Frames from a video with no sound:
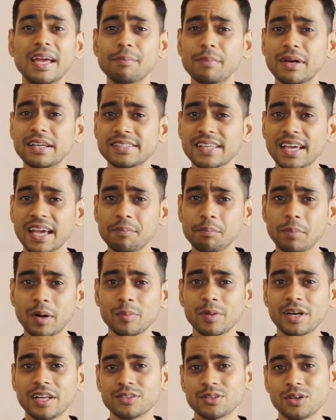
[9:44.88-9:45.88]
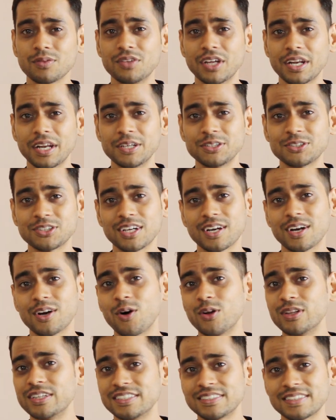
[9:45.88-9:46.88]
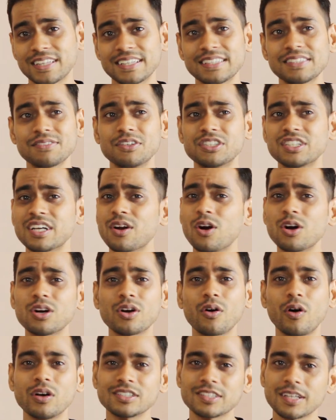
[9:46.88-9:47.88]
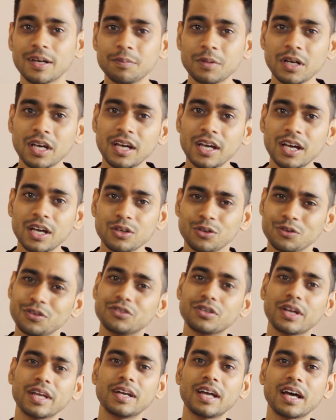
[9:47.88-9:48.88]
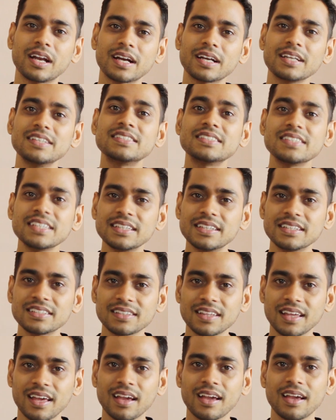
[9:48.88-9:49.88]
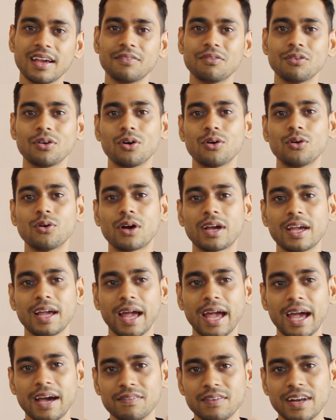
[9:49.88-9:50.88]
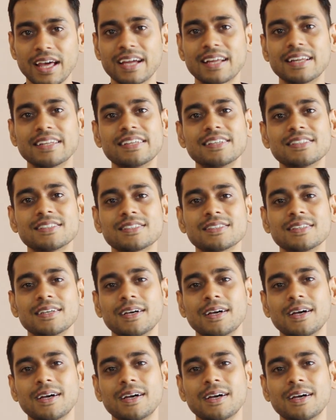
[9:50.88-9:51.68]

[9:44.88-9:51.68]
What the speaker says: basic impermanence of the nature and all these things, which are not concept. You can directly see this thing if you have like this